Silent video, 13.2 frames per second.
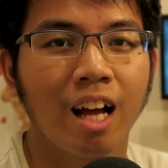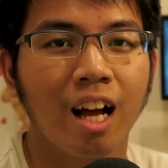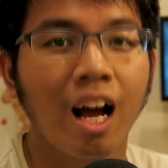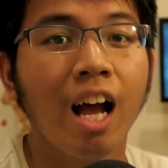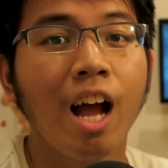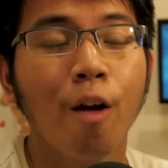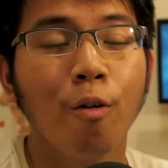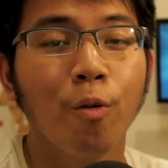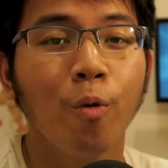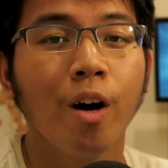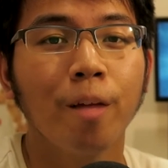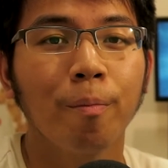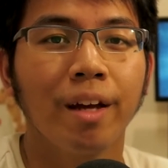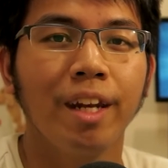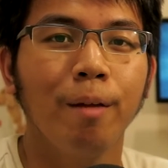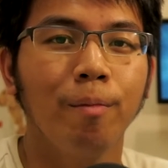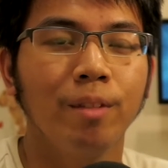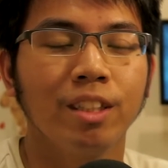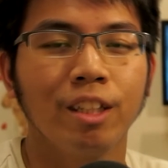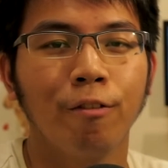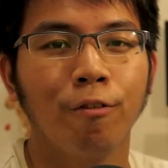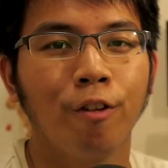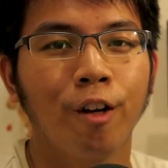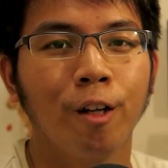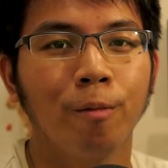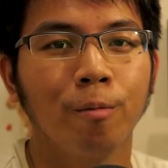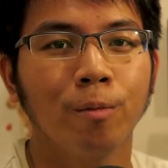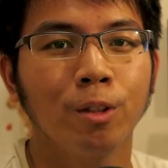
Hi everyone, my name is Ephraim.